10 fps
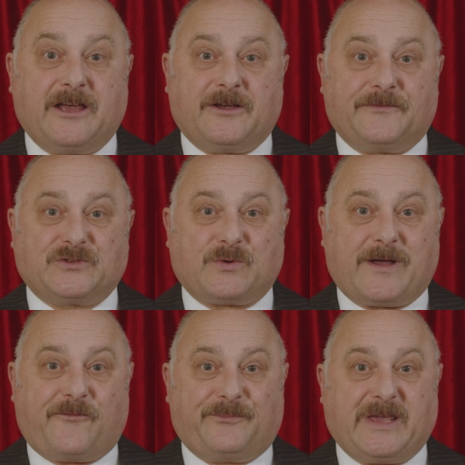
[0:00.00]
of
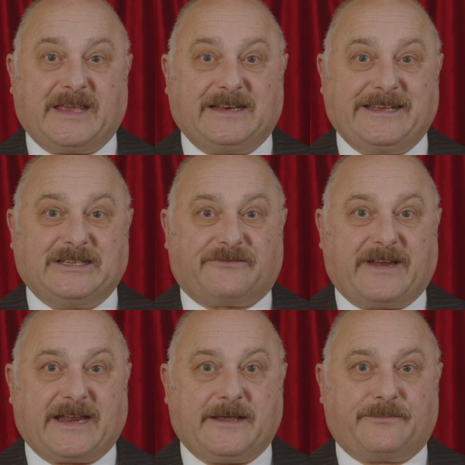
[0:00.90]
twelve p a litre
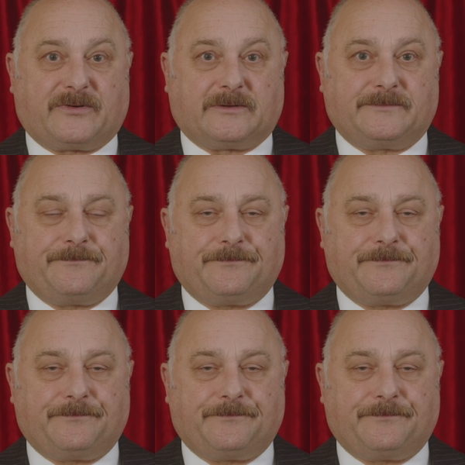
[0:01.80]
in April.